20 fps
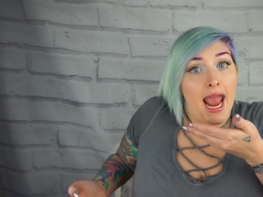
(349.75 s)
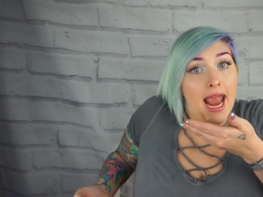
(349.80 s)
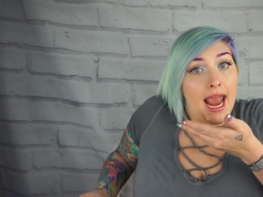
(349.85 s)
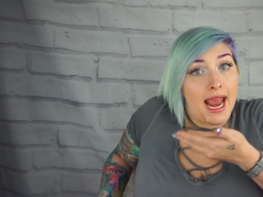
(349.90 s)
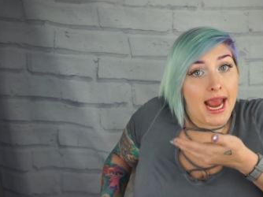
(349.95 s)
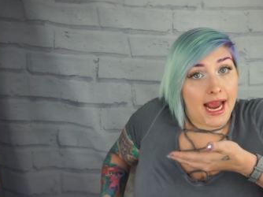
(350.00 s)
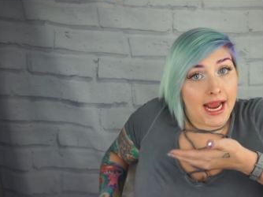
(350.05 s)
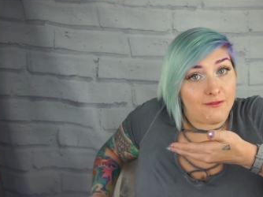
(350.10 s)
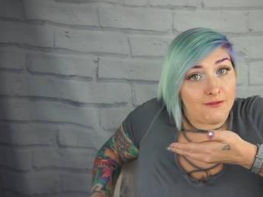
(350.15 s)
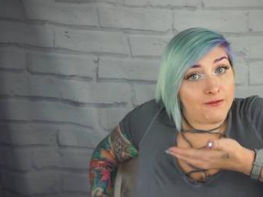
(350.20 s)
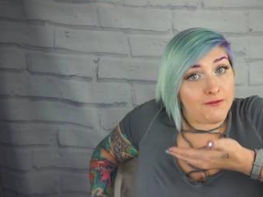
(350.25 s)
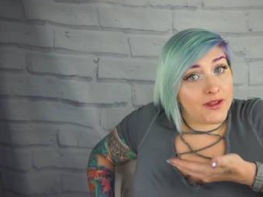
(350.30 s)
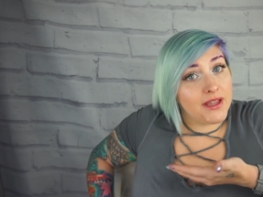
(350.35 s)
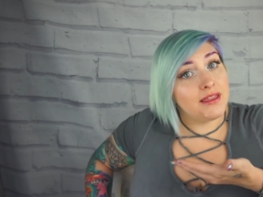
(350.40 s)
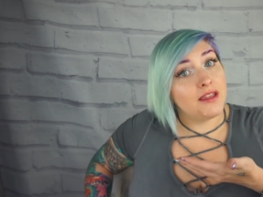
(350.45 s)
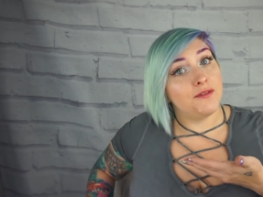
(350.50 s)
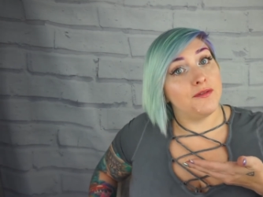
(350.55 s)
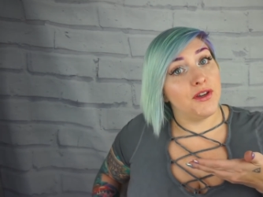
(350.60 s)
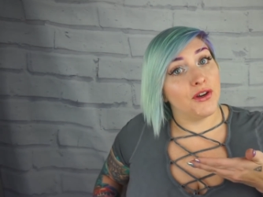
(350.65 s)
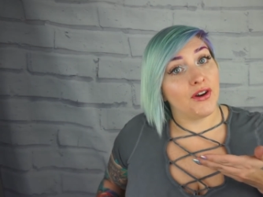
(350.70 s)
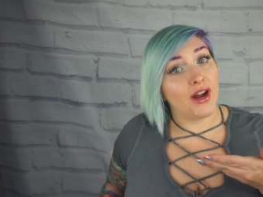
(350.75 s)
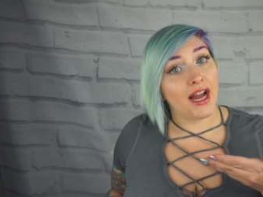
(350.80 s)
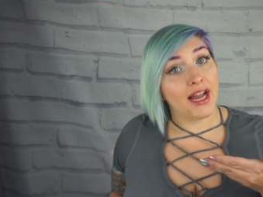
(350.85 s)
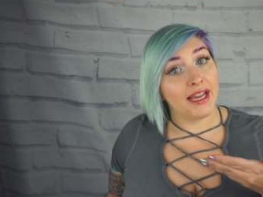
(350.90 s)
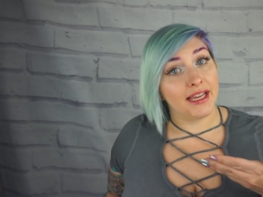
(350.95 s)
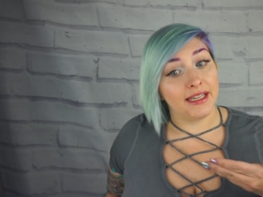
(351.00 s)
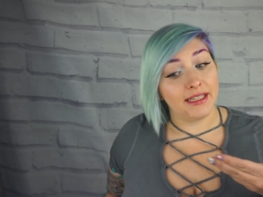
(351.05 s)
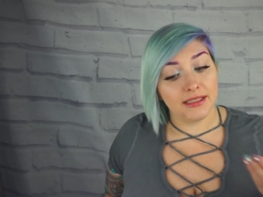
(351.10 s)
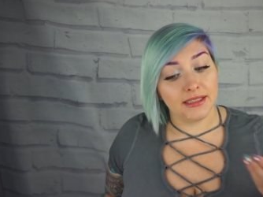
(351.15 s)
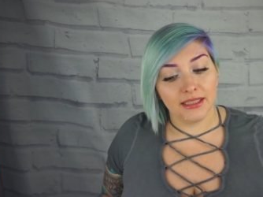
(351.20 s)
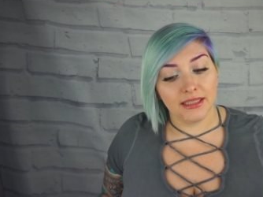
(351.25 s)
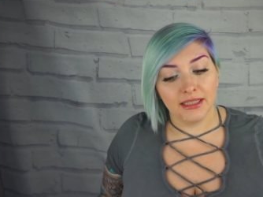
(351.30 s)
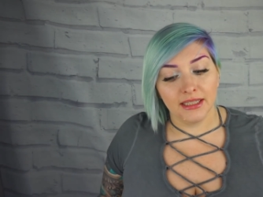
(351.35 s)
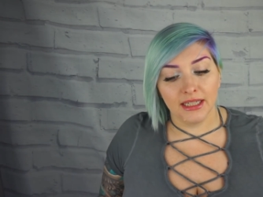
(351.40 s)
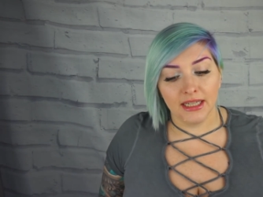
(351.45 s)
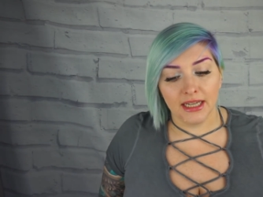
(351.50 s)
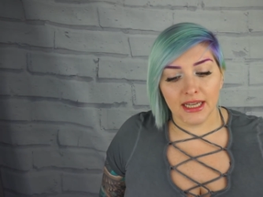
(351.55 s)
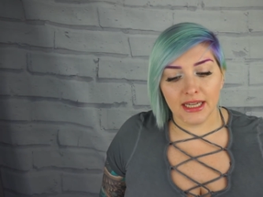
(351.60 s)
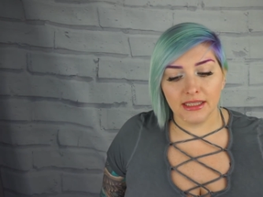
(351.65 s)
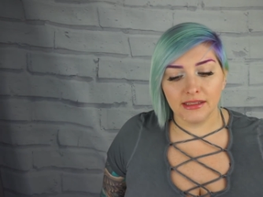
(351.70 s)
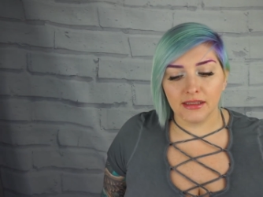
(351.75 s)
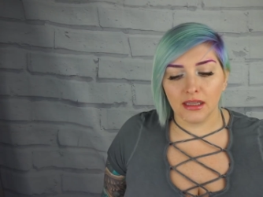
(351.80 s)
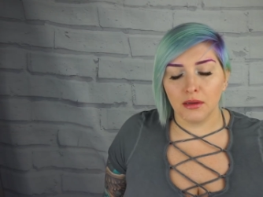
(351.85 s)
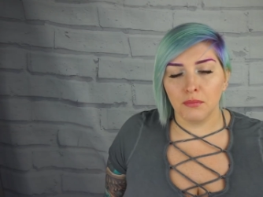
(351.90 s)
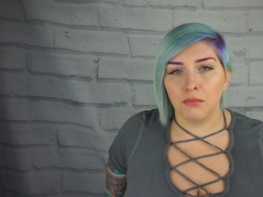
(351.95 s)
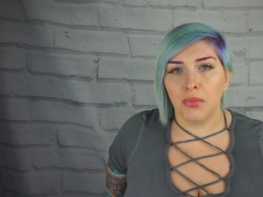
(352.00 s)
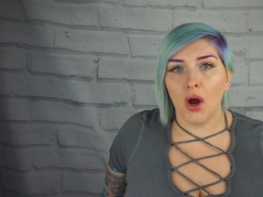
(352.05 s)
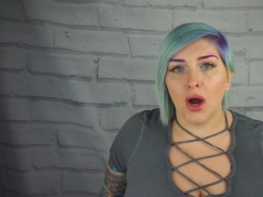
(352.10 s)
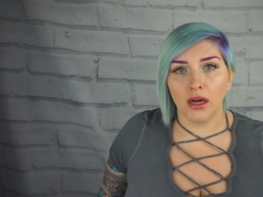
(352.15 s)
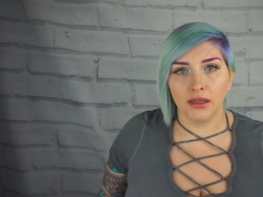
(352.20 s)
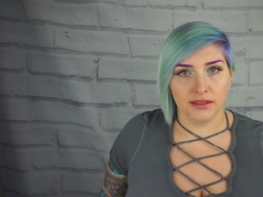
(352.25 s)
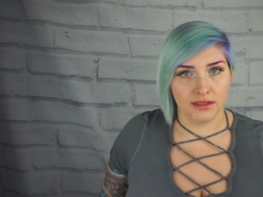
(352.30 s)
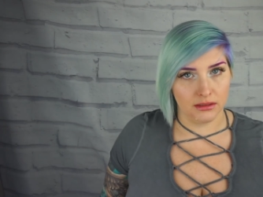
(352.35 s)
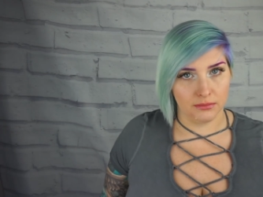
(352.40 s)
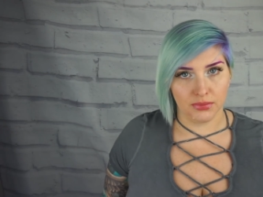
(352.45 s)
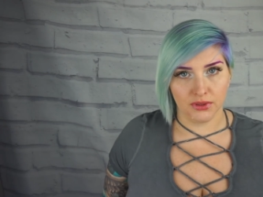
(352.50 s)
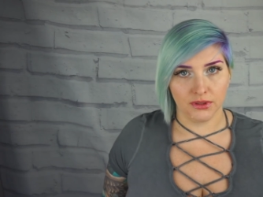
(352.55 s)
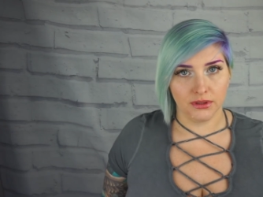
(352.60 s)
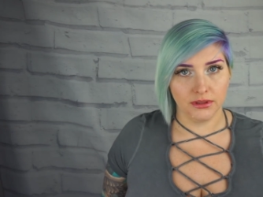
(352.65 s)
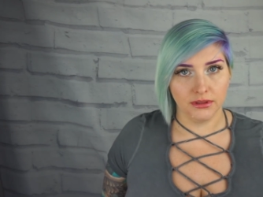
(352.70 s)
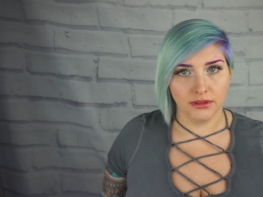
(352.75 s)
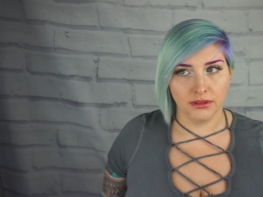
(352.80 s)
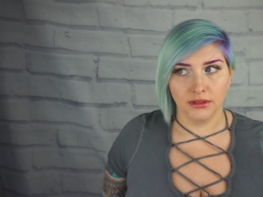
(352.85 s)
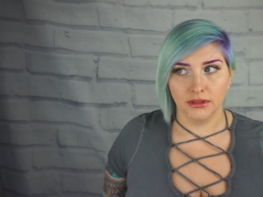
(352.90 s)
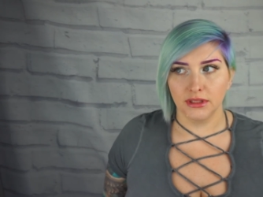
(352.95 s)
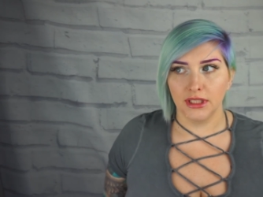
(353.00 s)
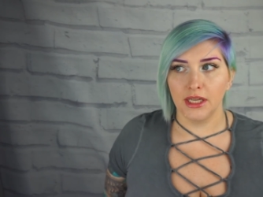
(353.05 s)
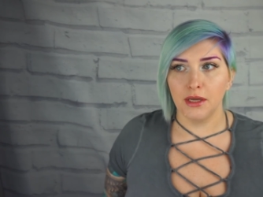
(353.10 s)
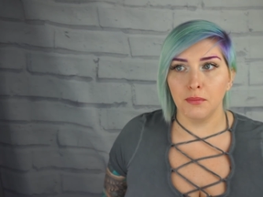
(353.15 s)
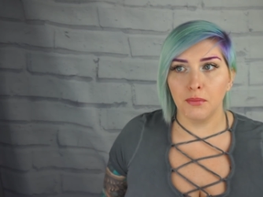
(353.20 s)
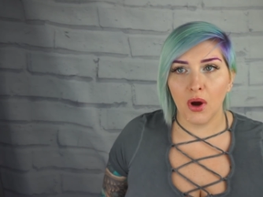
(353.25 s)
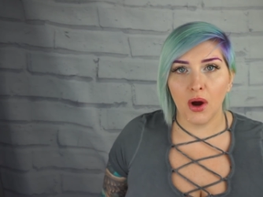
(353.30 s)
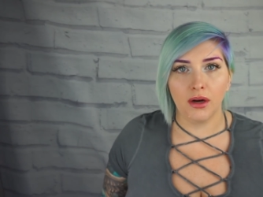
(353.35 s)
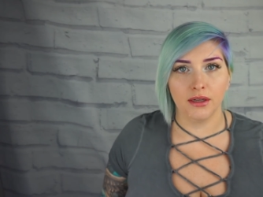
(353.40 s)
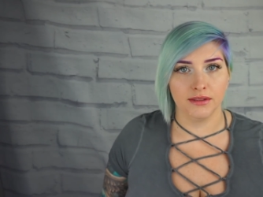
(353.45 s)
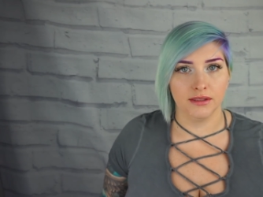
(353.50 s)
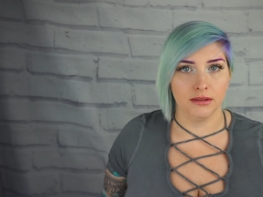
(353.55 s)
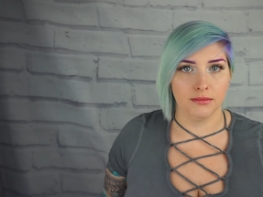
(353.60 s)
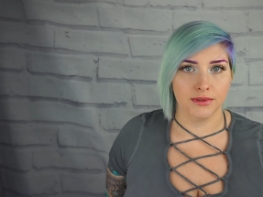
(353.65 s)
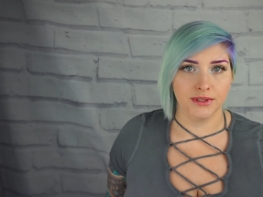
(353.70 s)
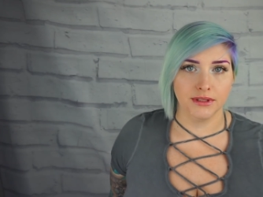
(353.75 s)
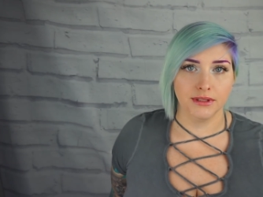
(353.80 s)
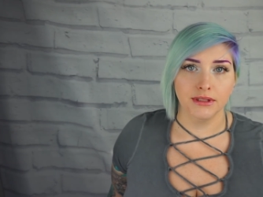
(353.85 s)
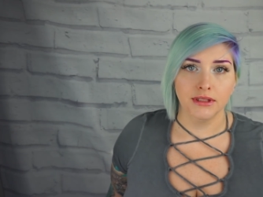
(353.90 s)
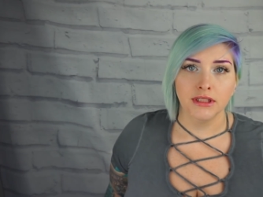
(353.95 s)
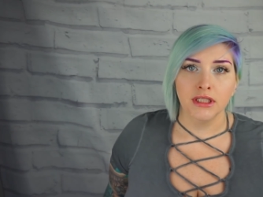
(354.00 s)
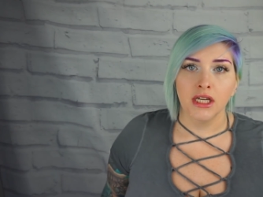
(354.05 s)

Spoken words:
a fifth of your height, it's impossible. Impossible.